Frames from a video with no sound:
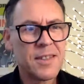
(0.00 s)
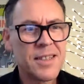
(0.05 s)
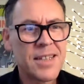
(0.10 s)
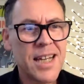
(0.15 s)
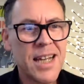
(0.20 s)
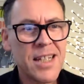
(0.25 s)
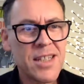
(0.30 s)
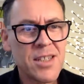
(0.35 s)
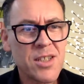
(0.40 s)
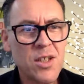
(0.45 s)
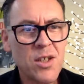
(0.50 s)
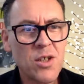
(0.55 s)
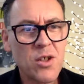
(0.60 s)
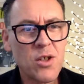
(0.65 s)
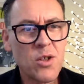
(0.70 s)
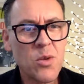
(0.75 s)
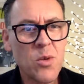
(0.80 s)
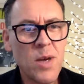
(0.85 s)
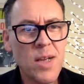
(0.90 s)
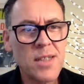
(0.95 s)
That's a
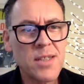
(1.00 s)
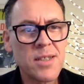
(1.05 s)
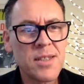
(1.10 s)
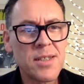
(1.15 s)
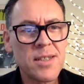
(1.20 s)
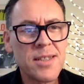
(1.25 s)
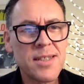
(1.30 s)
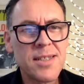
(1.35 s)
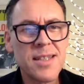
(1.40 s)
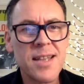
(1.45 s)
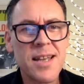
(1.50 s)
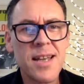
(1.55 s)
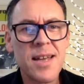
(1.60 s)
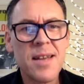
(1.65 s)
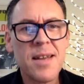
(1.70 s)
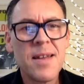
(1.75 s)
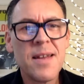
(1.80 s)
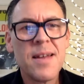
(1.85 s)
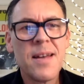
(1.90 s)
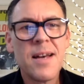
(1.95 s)
good question, isn't it?
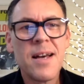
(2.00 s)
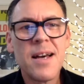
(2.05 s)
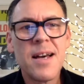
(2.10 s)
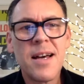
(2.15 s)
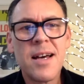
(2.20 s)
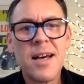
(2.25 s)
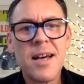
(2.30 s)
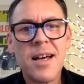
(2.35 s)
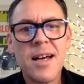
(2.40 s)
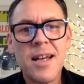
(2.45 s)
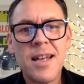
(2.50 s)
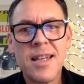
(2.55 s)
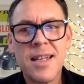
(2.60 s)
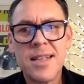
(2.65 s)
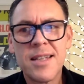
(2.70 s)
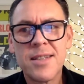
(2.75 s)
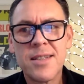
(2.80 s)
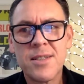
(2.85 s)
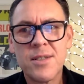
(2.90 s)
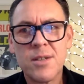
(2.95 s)

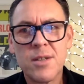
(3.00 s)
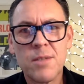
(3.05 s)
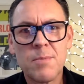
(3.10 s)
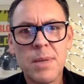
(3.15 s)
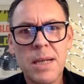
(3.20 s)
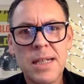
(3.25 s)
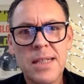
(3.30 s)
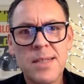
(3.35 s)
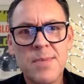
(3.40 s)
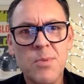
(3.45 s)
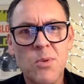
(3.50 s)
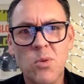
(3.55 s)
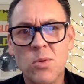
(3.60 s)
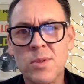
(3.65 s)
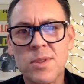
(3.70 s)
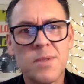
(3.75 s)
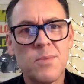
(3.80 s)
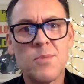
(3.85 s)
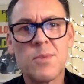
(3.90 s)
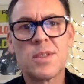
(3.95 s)
Unless you don't play
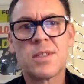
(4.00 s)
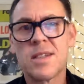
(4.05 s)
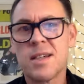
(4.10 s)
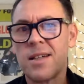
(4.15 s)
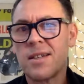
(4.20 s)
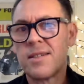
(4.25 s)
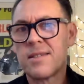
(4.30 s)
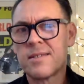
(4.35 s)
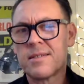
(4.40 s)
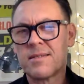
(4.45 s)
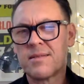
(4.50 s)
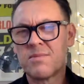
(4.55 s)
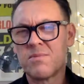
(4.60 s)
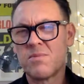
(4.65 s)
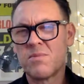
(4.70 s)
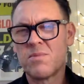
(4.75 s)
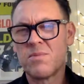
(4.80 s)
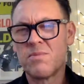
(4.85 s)
sports, in which case,